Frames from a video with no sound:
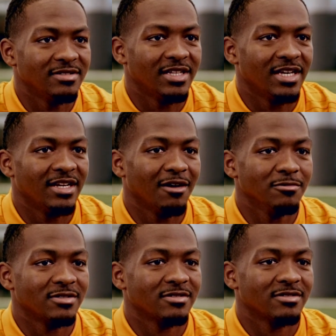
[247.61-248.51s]
that I
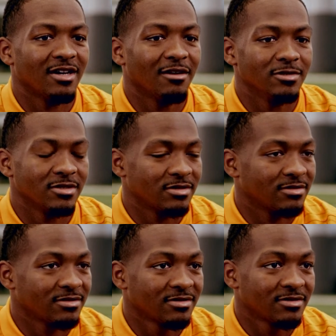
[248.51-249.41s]
was, I was
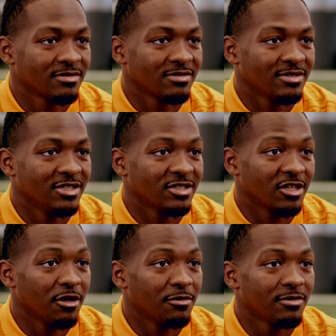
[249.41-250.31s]
good to
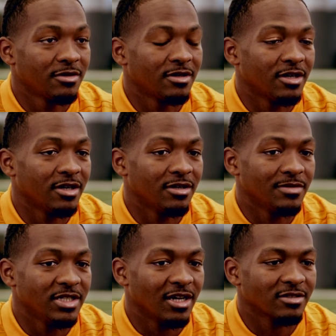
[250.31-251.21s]
go. Um,
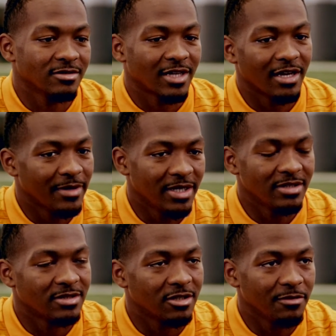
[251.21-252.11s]
the doctor came in
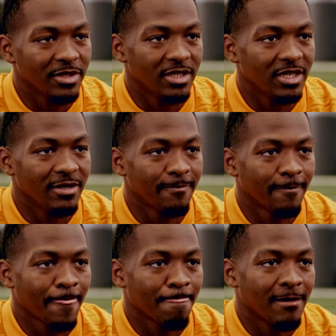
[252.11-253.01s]
and told me that
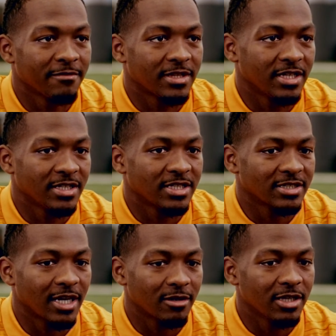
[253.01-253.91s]
everything checked out